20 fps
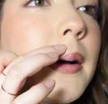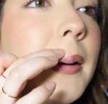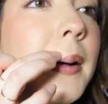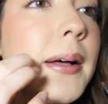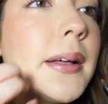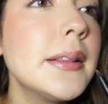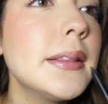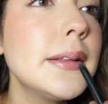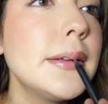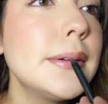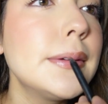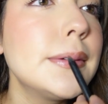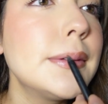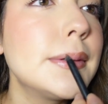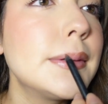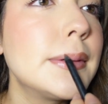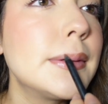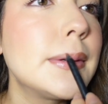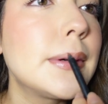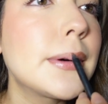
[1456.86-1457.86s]
a little
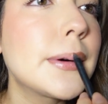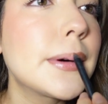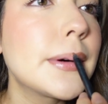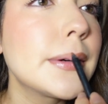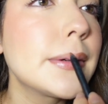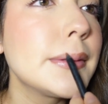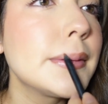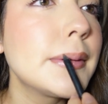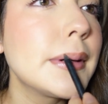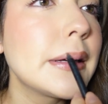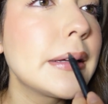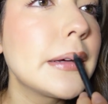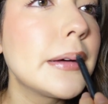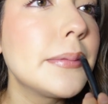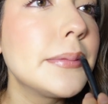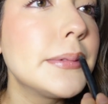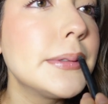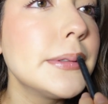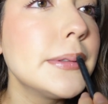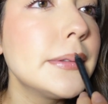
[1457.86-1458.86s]
hard to wake
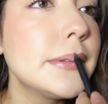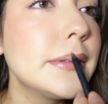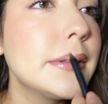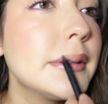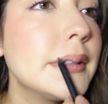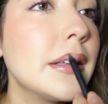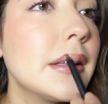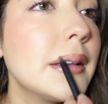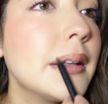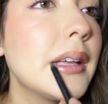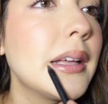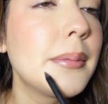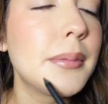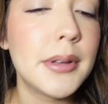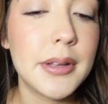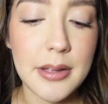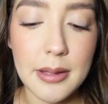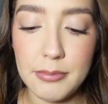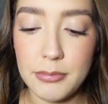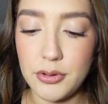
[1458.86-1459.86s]
up to,
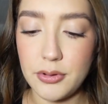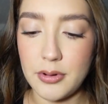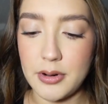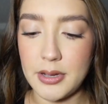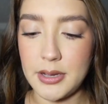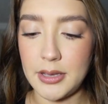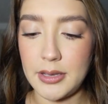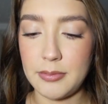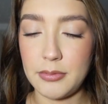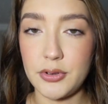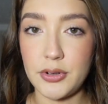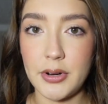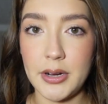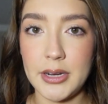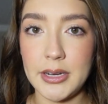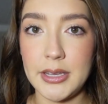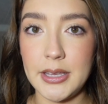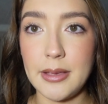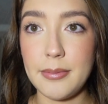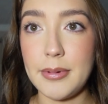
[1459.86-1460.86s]
but I'm trying. I'm
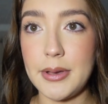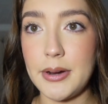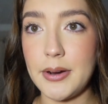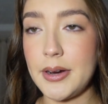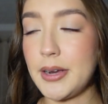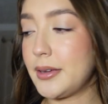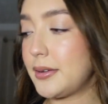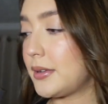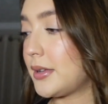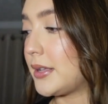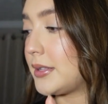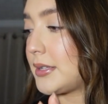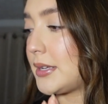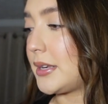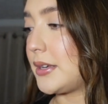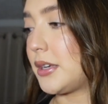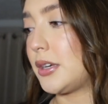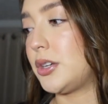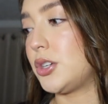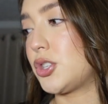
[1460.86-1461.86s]
trying to get better at
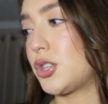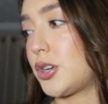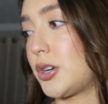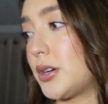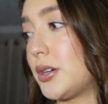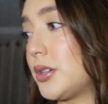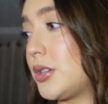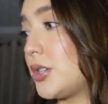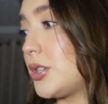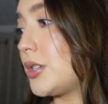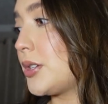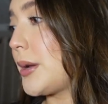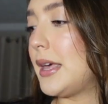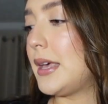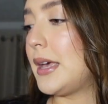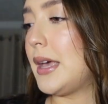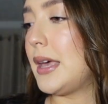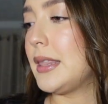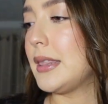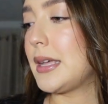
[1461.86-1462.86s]
attending church.
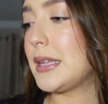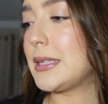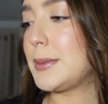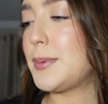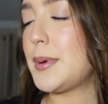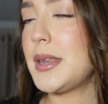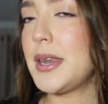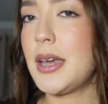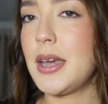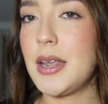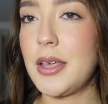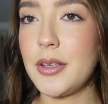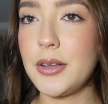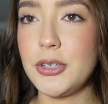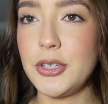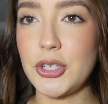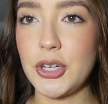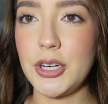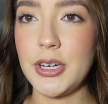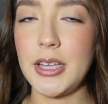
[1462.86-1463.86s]
That's been another
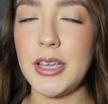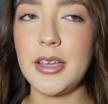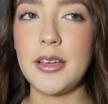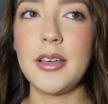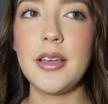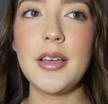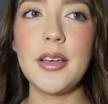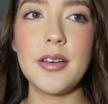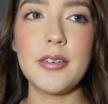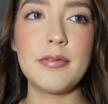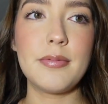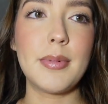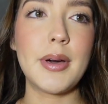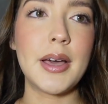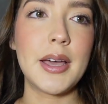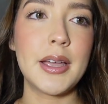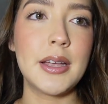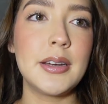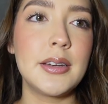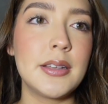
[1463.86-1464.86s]
journey of
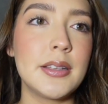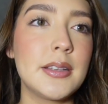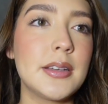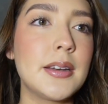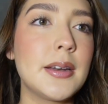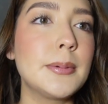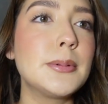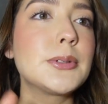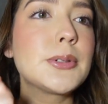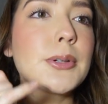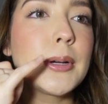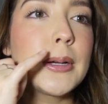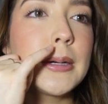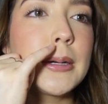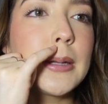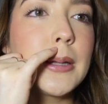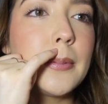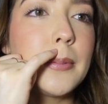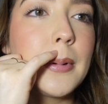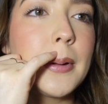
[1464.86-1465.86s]
mine that I'm trying
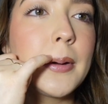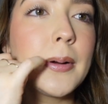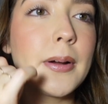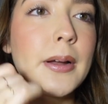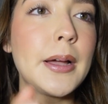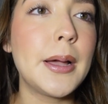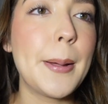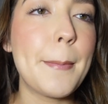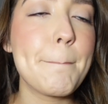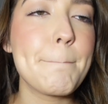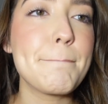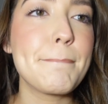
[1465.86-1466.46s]
to get better at.